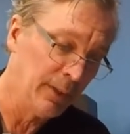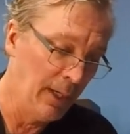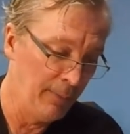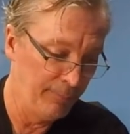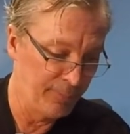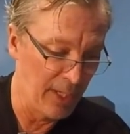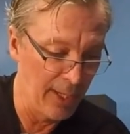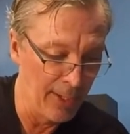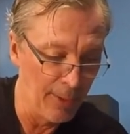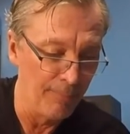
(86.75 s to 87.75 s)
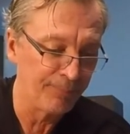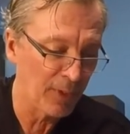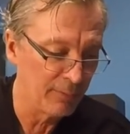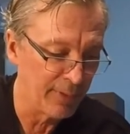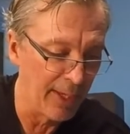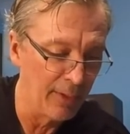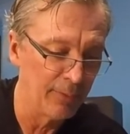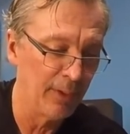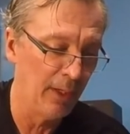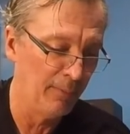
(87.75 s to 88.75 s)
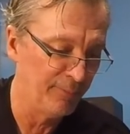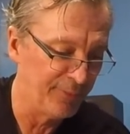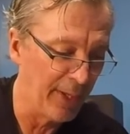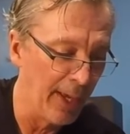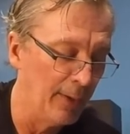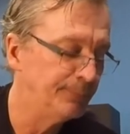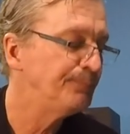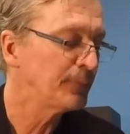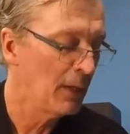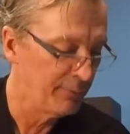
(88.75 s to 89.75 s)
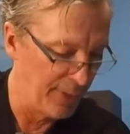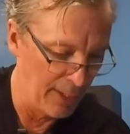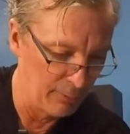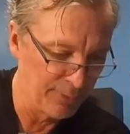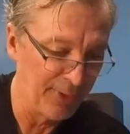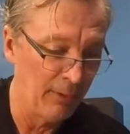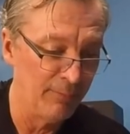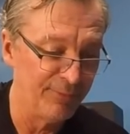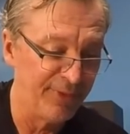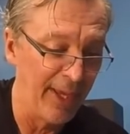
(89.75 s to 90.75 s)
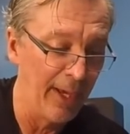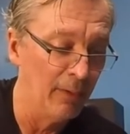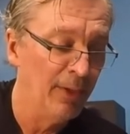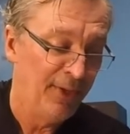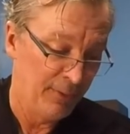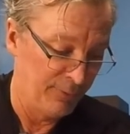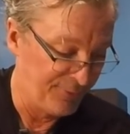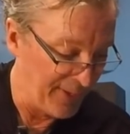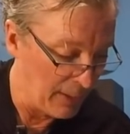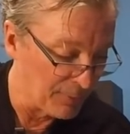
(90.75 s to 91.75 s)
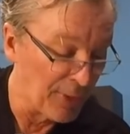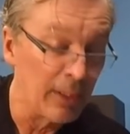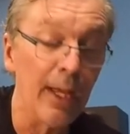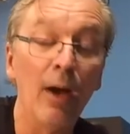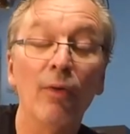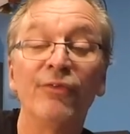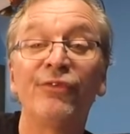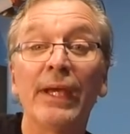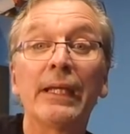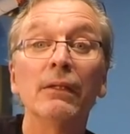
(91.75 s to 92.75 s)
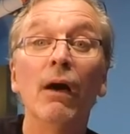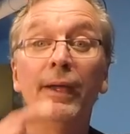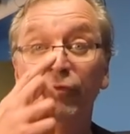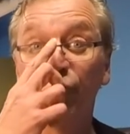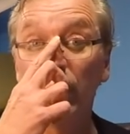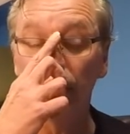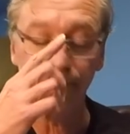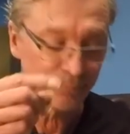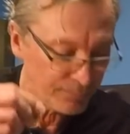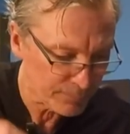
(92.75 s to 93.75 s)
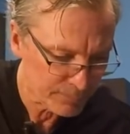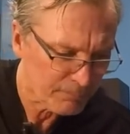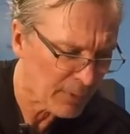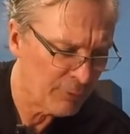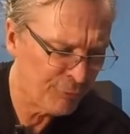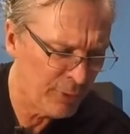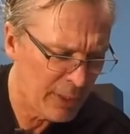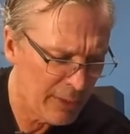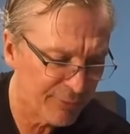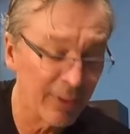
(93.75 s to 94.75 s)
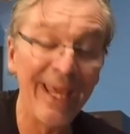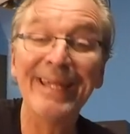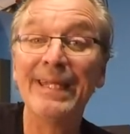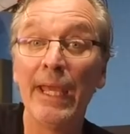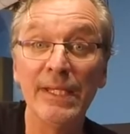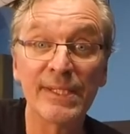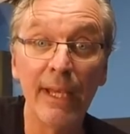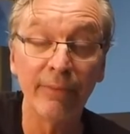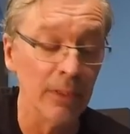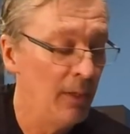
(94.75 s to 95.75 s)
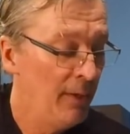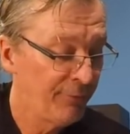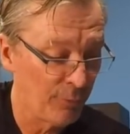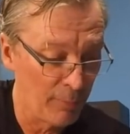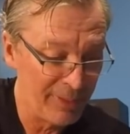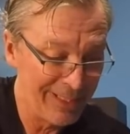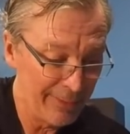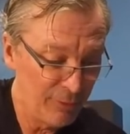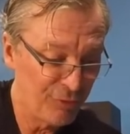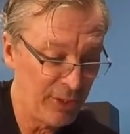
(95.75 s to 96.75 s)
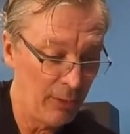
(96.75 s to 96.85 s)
up, down, down, up, down, down, up, down, down. Great, now second line, G. G is going to head to A7. So I begin the G